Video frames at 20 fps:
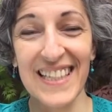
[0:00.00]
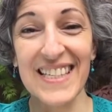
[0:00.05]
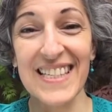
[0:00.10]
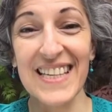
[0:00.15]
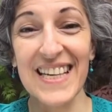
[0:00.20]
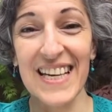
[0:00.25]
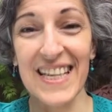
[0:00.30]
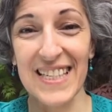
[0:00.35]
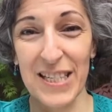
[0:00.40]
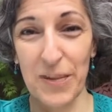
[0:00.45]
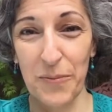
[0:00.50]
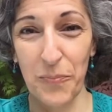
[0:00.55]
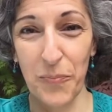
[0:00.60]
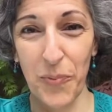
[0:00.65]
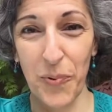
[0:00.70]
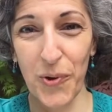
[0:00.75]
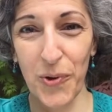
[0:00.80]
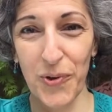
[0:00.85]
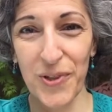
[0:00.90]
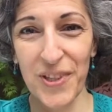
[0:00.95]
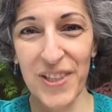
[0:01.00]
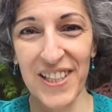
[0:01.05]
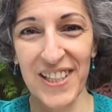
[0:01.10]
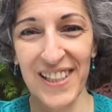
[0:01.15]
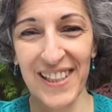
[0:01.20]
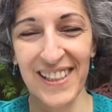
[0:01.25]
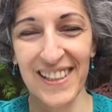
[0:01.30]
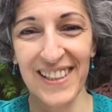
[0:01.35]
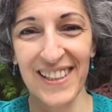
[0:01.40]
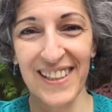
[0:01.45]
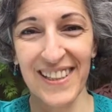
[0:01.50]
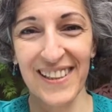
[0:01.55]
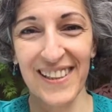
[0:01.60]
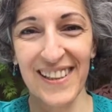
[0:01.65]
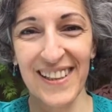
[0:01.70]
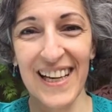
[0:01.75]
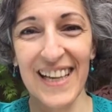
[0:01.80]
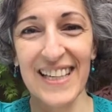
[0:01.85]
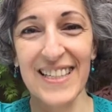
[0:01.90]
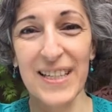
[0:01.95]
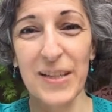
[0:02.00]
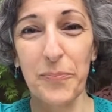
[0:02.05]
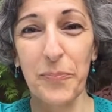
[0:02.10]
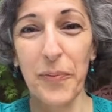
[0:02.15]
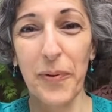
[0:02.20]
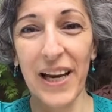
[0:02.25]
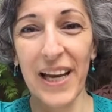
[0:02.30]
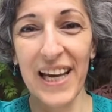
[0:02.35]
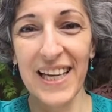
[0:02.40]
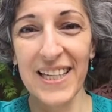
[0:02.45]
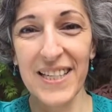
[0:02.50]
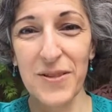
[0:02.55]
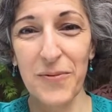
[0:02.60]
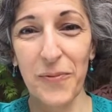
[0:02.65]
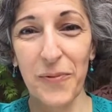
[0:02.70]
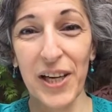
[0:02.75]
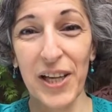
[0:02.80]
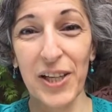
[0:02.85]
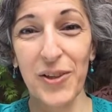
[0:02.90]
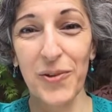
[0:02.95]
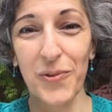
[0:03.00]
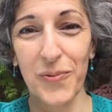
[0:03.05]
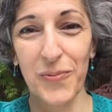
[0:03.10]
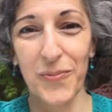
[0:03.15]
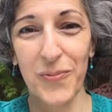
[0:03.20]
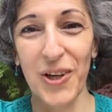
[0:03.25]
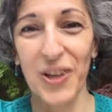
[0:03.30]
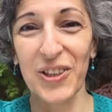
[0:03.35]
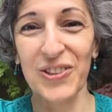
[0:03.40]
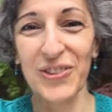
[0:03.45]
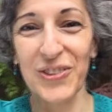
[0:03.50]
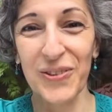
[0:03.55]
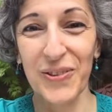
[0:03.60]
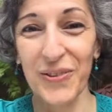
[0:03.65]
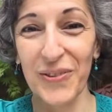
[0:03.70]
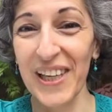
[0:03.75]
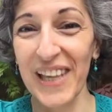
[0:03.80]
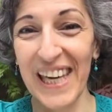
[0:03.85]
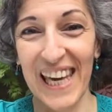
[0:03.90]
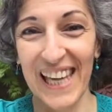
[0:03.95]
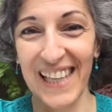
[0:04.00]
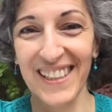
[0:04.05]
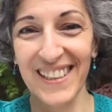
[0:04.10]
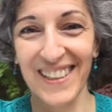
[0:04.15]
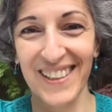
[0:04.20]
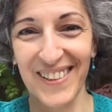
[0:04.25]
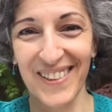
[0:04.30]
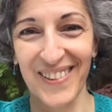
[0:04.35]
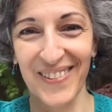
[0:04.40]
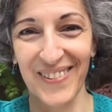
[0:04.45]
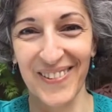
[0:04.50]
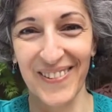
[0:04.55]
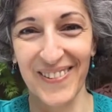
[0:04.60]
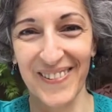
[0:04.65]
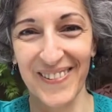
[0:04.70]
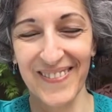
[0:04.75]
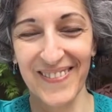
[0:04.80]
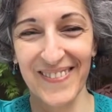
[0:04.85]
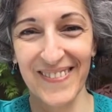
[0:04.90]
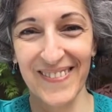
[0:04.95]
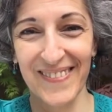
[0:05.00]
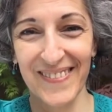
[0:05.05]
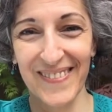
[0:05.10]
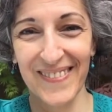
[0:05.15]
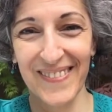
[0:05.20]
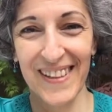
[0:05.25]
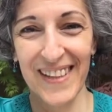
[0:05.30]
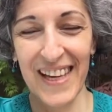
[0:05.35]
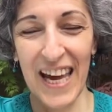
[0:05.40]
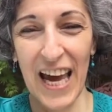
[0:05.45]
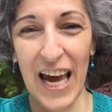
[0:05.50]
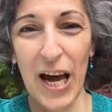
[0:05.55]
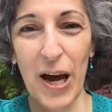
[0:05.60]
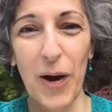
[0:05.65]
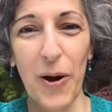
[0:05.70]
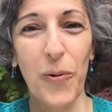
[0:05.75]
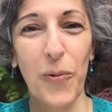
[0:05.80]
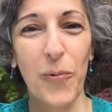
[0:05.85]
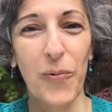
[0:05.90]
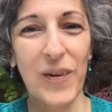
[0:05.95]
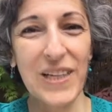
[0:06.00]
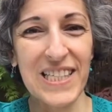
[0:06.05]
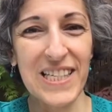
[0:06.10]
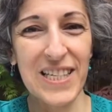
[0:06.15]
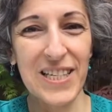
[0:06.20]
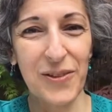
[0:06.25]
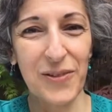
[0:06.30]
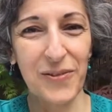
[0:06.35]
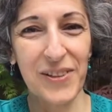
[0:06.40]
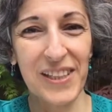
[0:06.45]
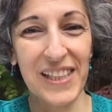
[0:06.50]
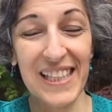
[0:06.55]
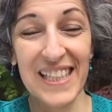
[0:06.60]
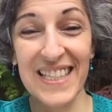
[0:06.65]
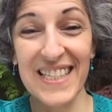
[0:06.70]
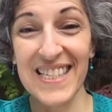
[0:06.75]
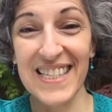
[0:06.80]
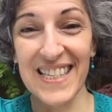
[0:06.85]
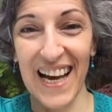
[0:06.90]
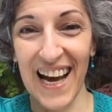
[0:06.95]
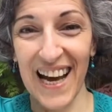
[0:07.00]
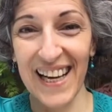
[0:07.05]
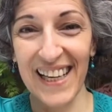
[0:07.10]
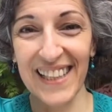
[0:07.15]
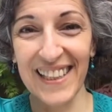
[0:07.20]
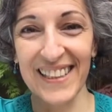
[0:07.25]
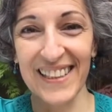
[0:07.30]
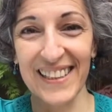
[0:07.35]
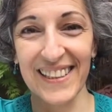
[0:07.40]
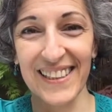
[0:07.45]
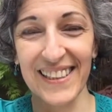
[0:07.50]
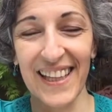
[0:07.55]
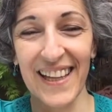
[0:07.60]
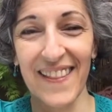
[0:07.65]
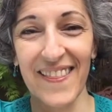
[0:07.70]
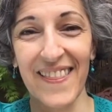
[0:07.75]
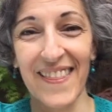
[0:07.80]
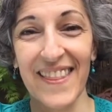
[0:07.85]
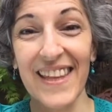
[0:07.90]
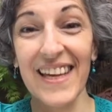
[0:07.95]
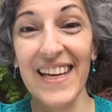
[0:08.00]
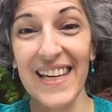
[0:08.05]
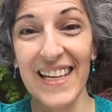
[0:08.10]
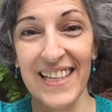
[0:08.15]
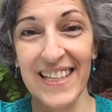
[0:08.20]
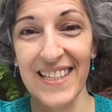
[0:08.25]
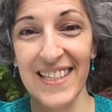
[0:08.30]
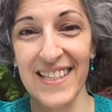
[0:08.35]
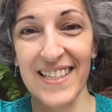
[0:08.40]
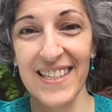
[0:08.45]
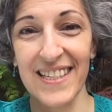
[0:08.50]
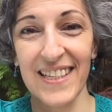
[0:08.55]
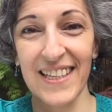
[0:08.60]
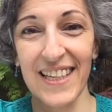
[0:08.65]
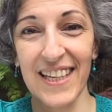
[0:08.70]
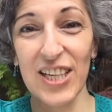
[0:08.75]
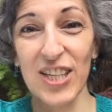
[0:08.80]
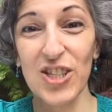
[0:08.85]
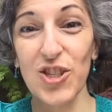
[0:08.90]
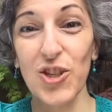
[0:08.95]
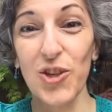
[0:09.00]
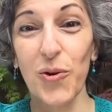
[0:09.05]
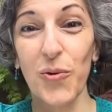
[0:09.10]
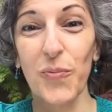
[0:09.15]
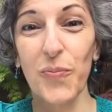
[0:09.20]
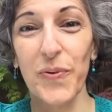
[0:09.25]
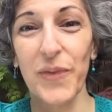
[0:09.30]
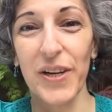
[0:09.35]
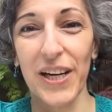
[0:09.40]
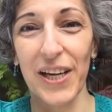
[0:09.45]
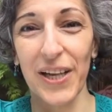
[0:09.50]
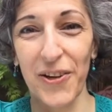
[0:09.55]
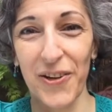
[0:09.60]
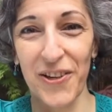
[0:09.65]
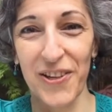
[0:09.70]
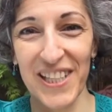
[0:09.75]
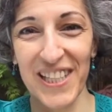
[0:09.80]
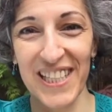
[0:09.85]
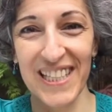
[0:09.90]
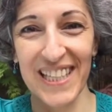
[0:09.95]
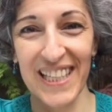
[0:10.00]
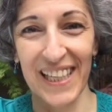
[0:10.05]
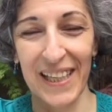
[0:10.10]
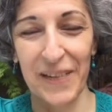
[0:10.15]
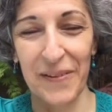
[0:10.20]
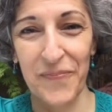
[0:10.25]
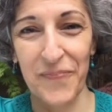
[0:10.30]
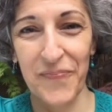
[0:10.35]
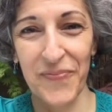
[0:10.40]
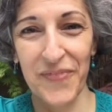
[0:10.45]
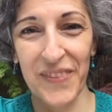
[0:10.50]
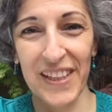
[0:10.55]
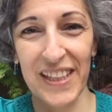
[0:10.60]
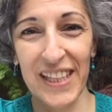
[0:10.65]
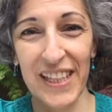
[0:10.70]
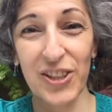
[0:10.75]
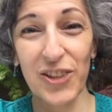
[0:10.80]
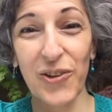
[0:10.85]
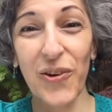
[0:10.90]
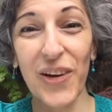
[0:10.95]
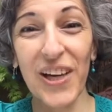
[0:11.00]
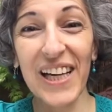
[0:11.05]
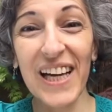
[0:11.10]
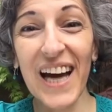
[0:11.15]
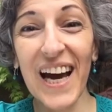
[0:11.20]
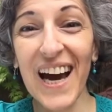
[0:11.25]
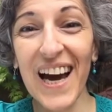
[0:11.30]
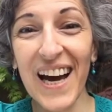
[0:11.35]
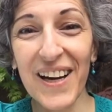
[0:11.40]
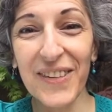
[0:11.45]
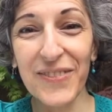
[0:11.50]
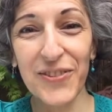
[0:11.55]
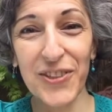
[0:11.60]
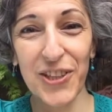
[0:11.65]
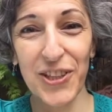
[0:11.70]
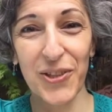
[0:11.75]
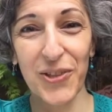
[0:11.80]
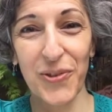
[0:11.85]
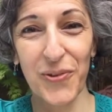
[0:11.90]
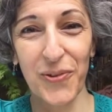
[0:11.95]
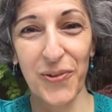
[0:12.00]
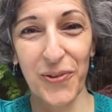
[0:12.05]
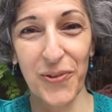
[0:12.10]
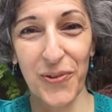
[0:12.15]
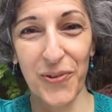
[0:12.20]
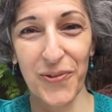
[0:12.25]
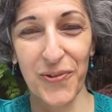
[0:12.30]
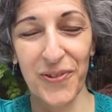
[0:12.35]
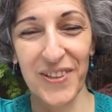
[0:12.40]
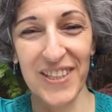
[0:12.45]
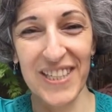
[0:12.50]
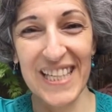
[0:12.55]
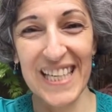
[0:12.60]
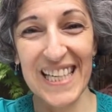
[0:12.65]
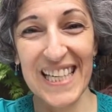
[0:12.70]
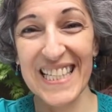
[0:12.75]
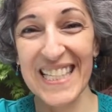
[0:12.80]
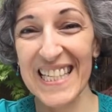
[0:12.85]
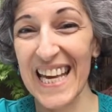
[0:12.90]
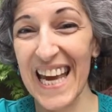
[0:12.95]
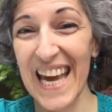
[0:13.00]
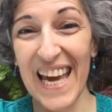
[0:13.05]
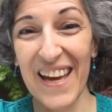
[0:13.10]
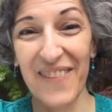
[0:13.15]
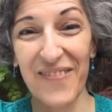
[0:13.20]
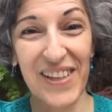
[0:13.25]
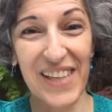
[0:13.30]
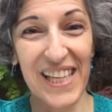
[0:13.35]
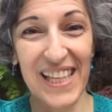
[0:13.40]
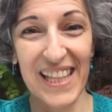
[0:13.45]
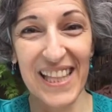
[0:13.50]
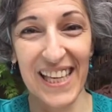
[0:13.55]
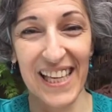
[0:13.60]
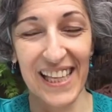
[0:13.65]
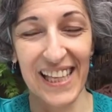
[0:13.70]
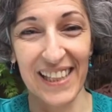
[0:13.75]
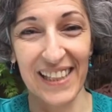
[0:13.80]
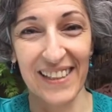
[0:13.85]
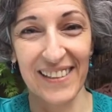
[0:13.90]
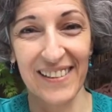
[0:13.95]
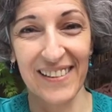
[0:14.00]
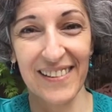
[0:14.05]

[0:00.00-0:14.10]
is as important as the place where you want to get to? Once you decided that this is your priority, that going after your goals is everything